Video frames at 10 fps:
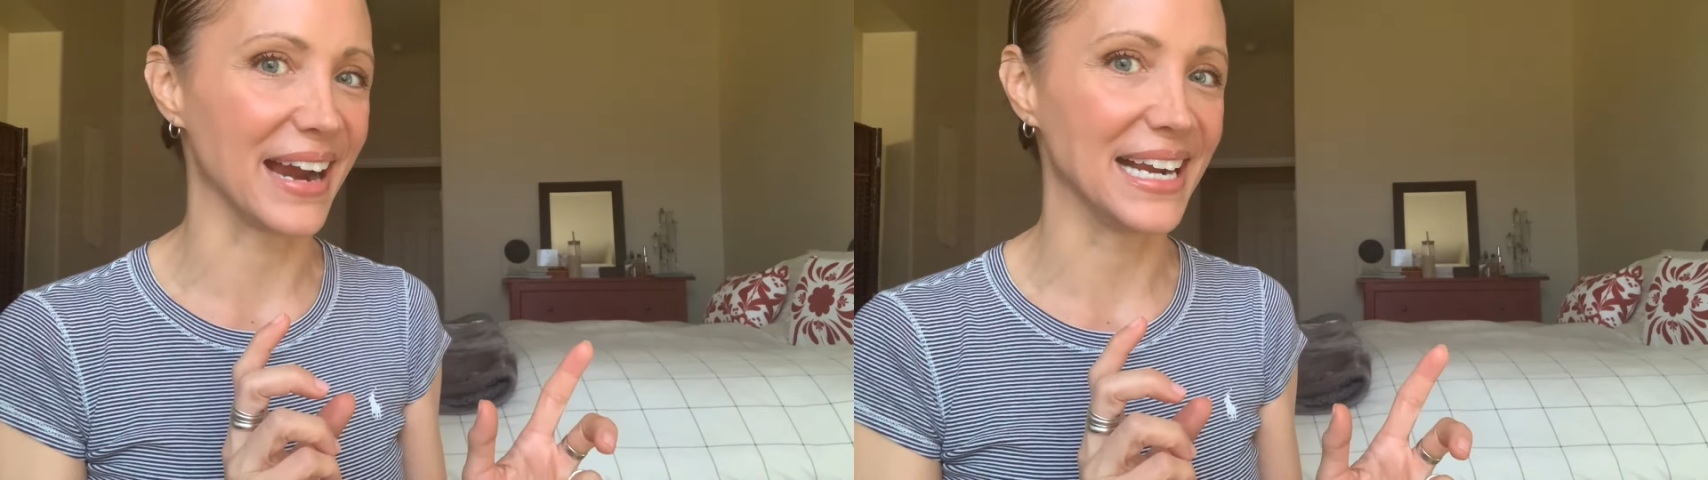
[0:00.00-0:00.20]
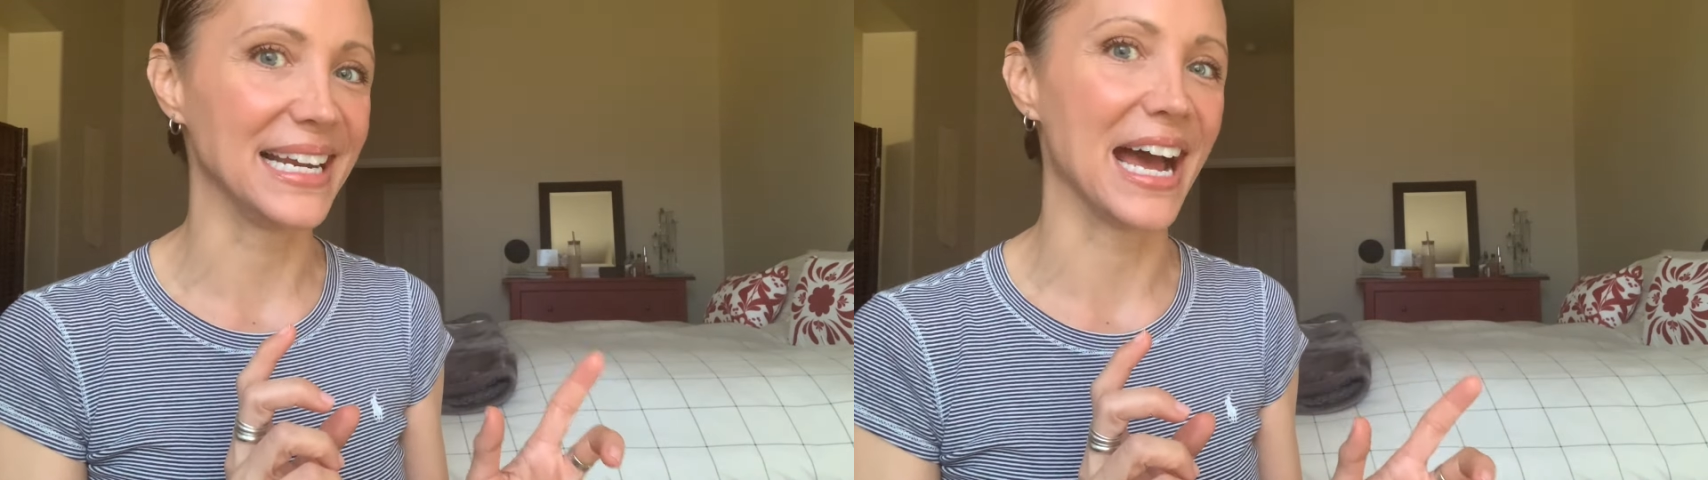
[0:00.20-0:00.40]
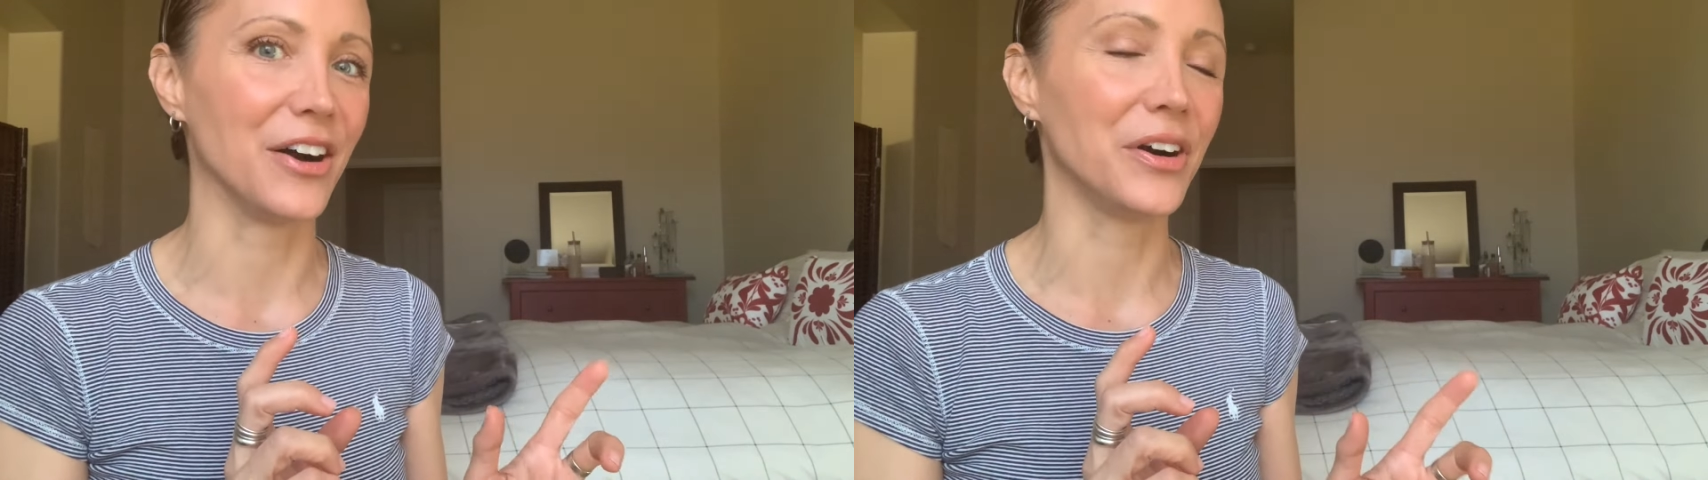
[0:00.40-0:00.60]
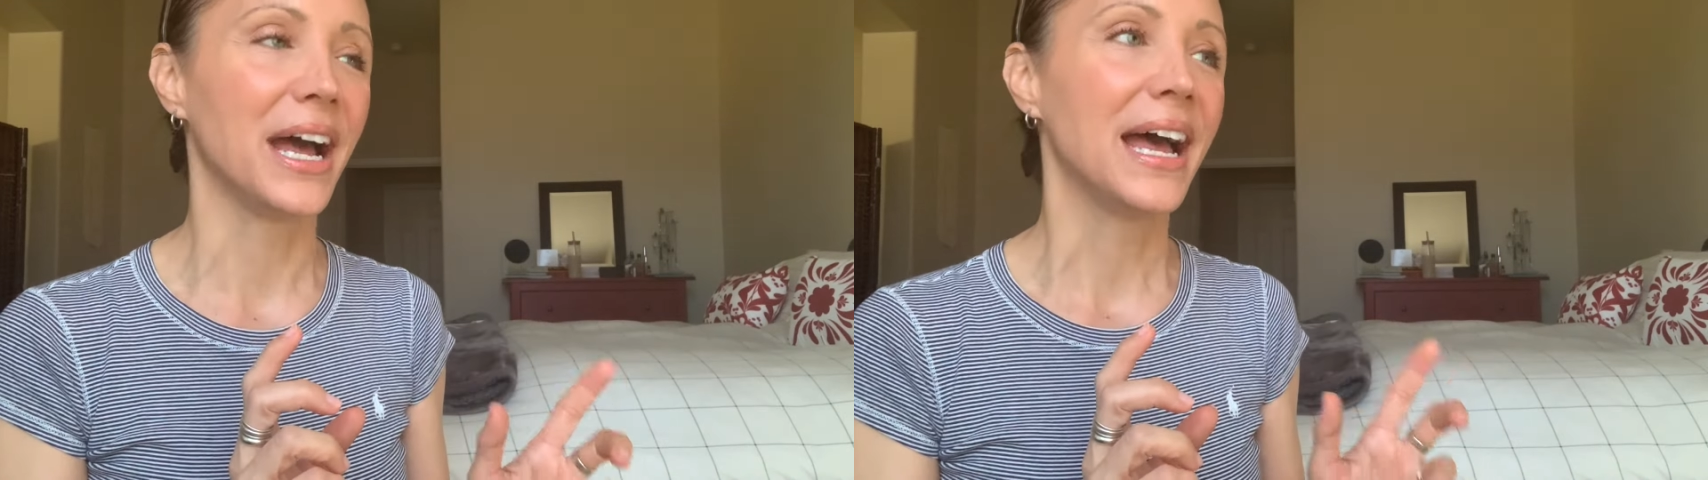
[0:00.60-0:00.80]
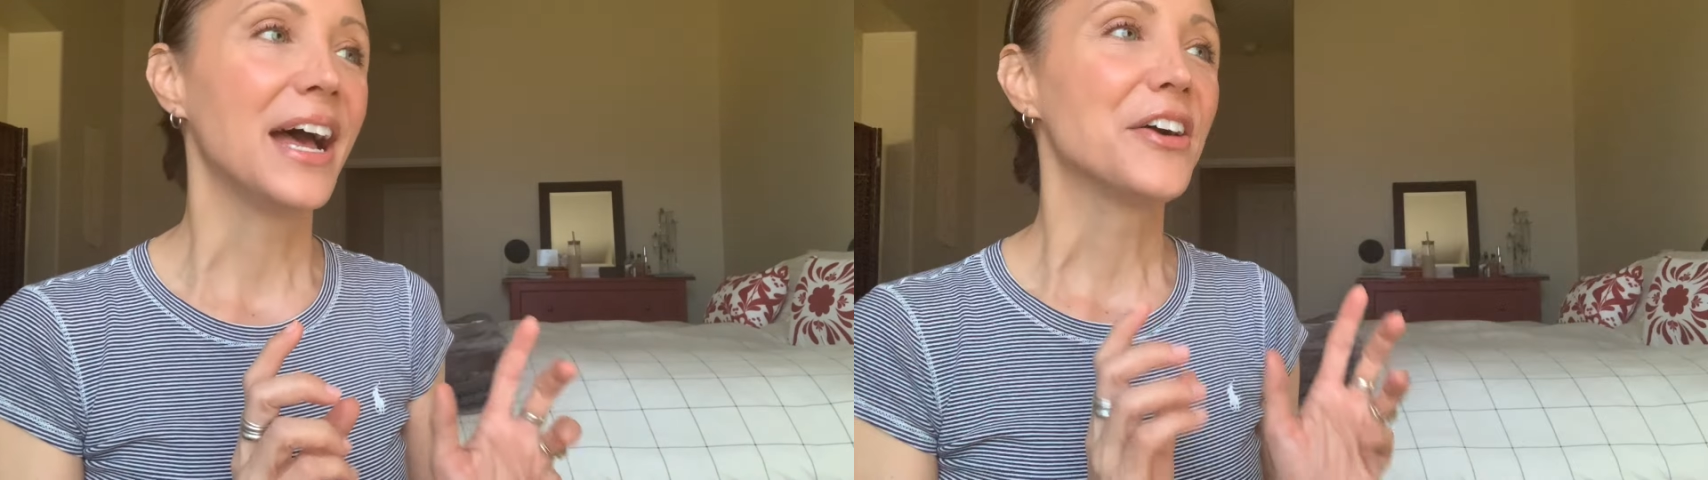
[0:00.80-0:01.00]
right now
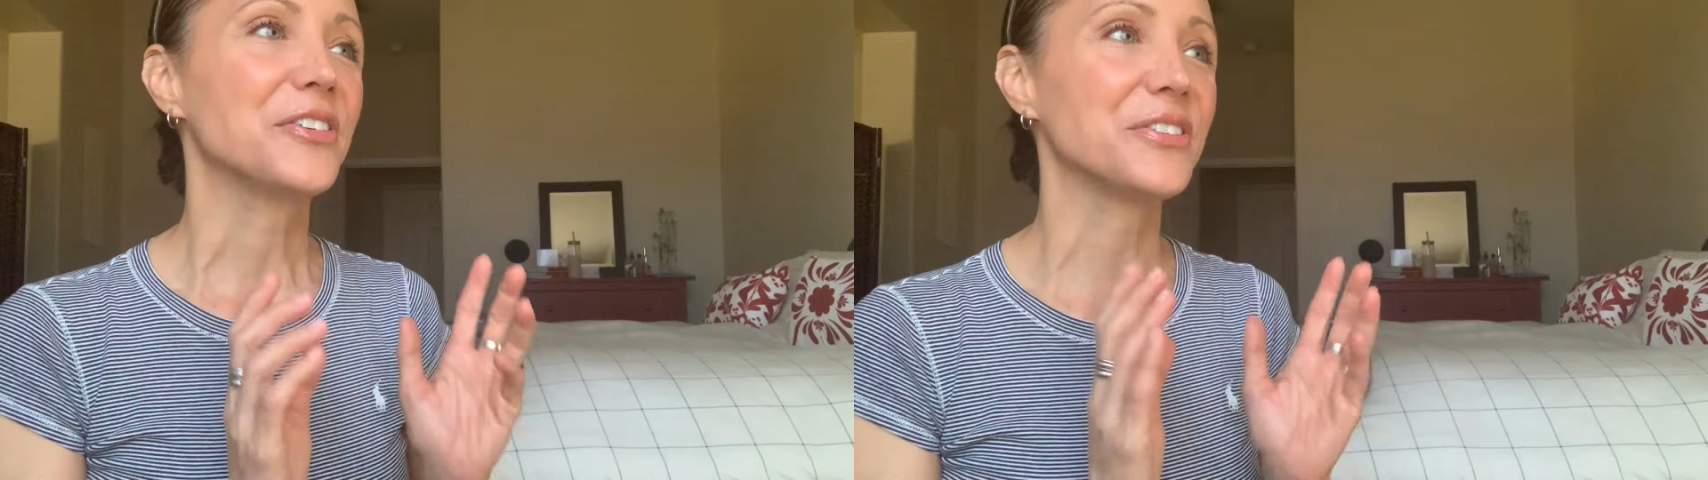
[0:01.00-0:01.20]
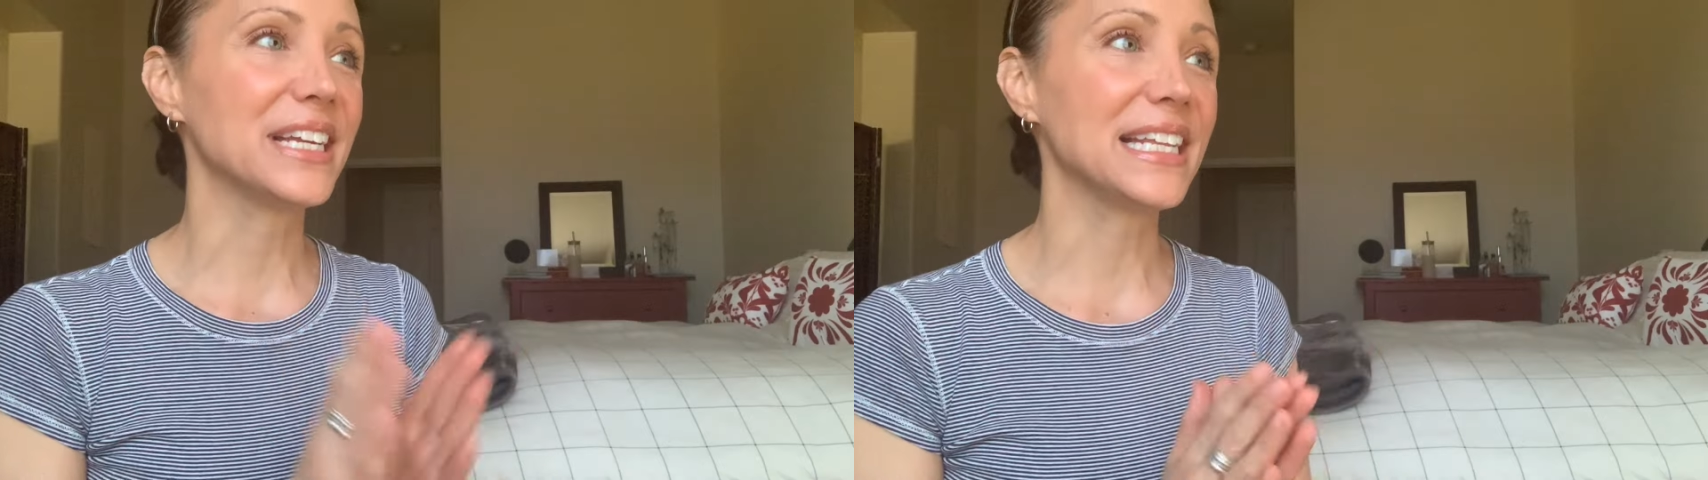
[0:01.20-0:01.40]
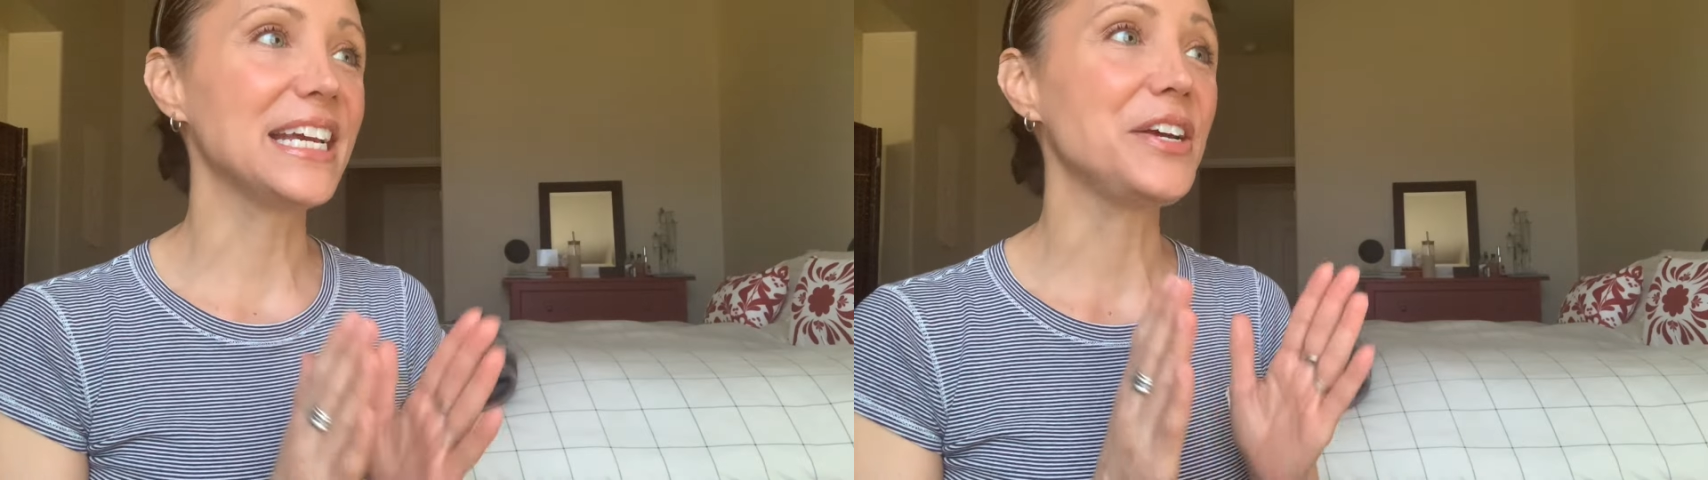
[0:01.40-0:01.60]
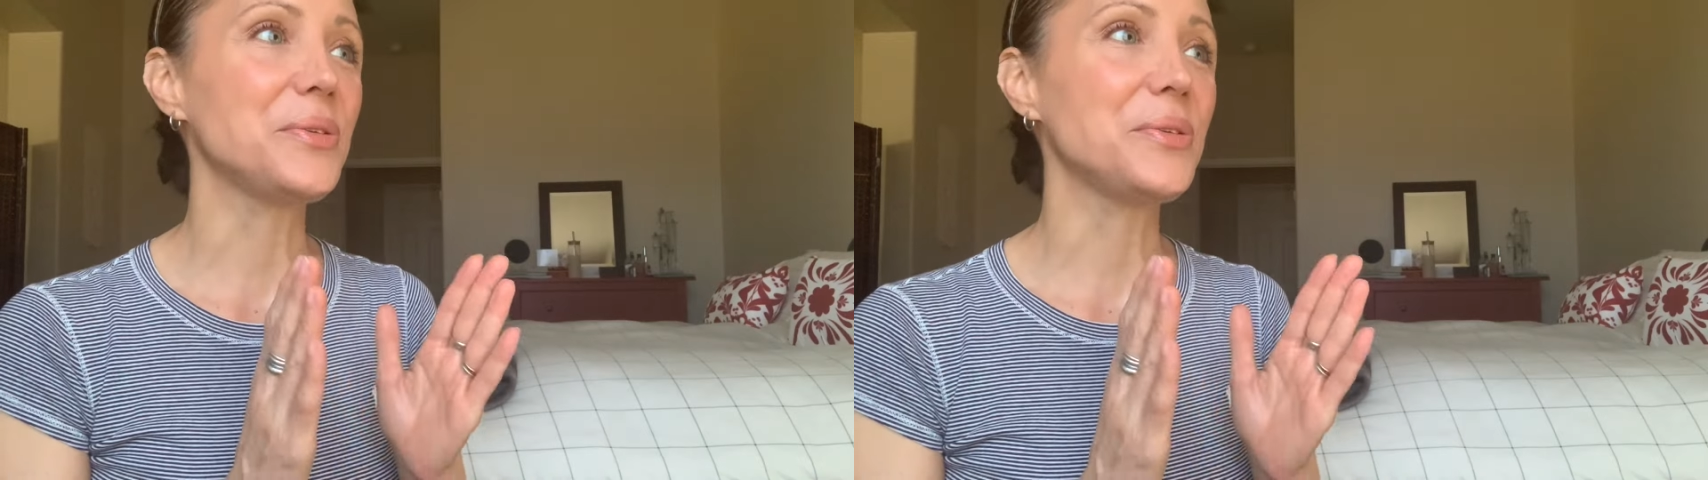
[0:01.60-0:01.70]
really,